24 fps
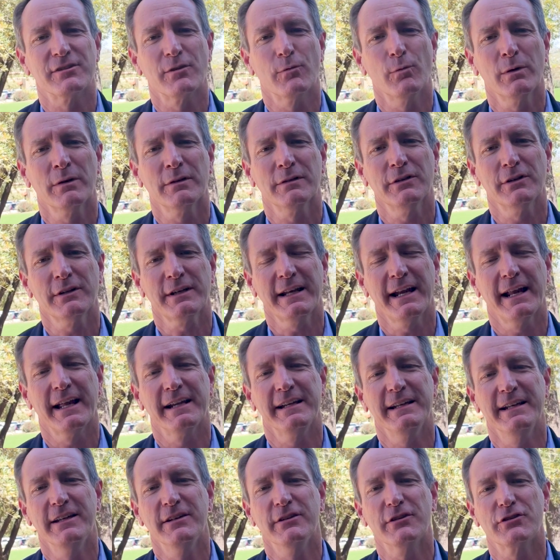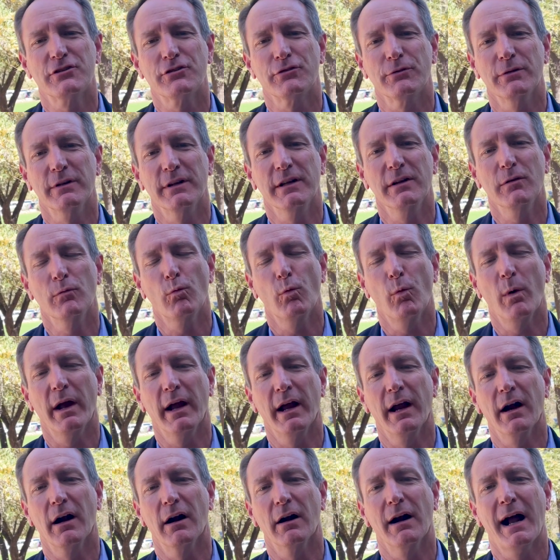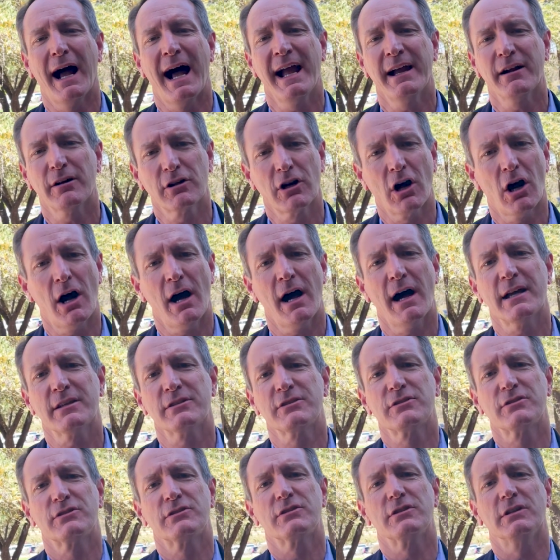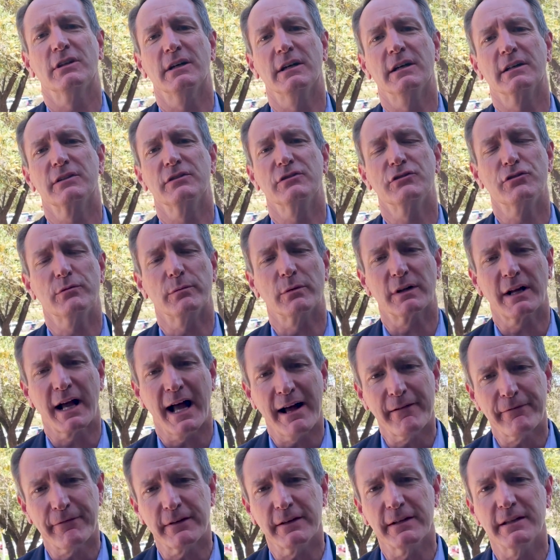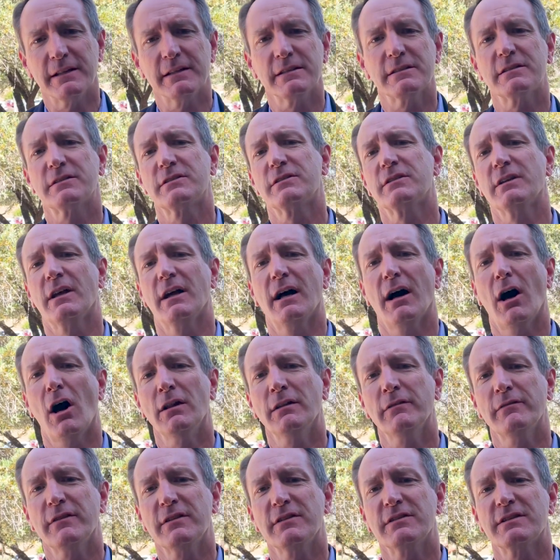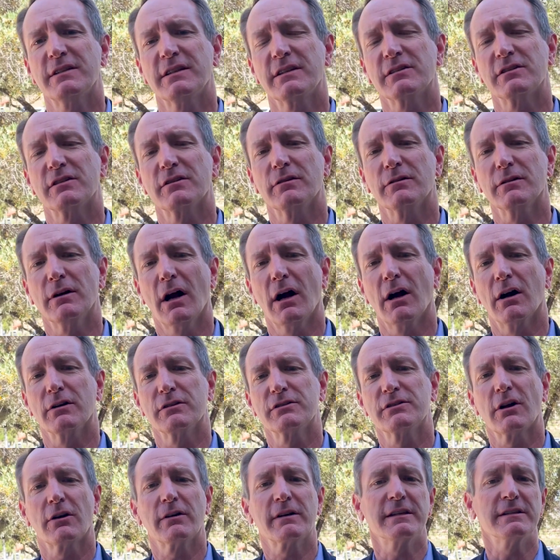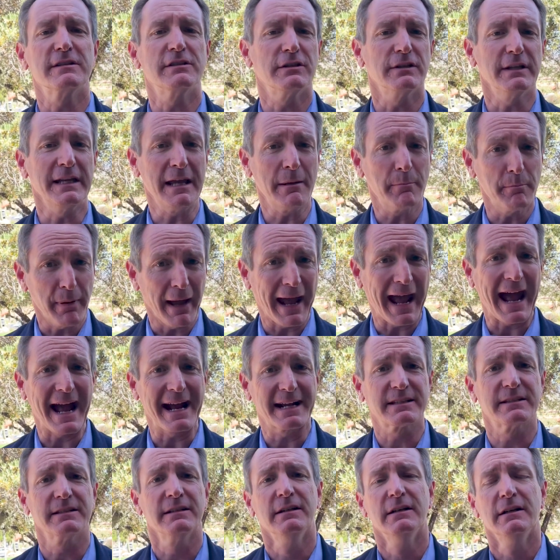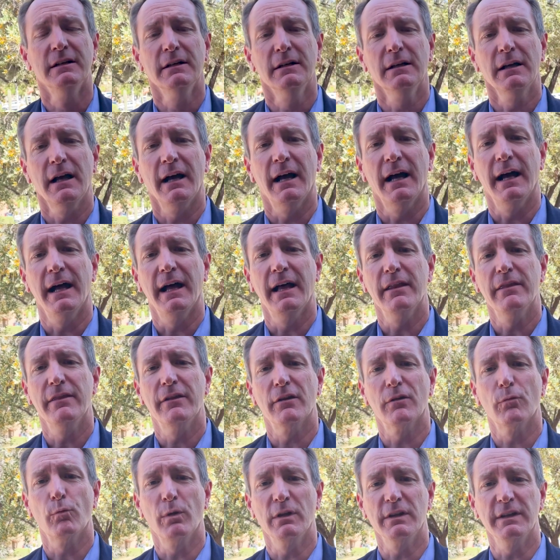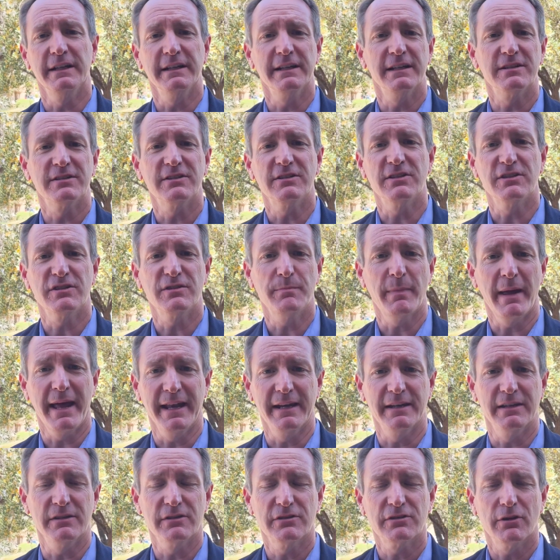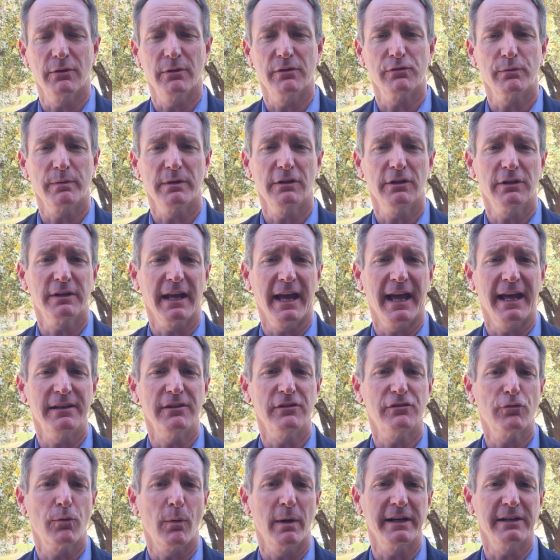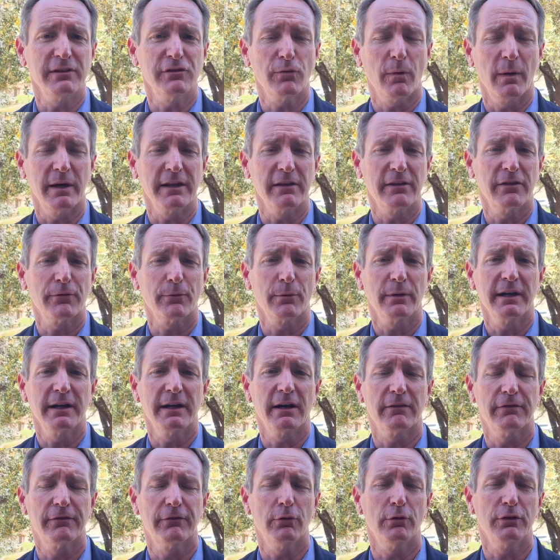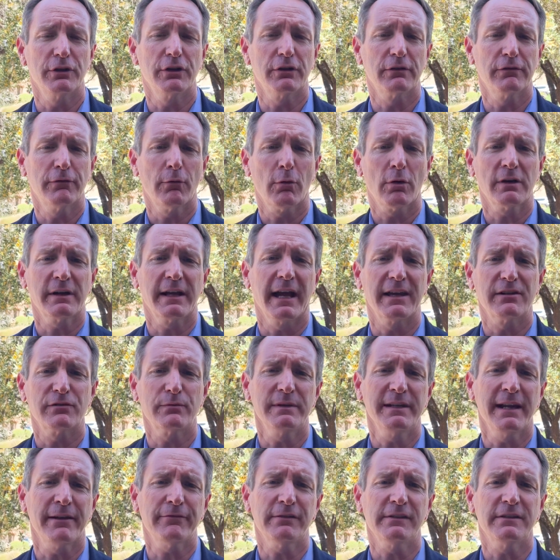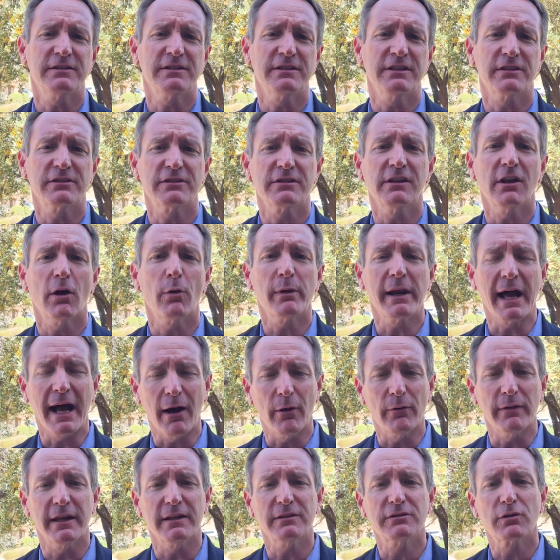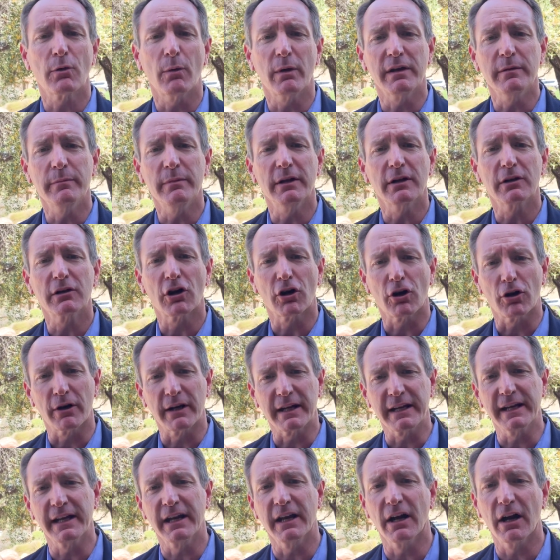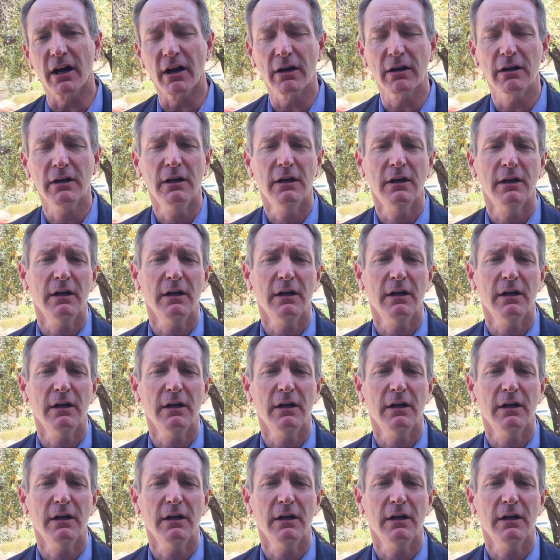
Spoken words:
So we're looking at an industry where higher costs, consumer confidence, all of these things are starting to impact their willingness to spend. And so as we look ahead to 2023 and our full year forecast, we definitely see a slowdown that's going to be occurring here.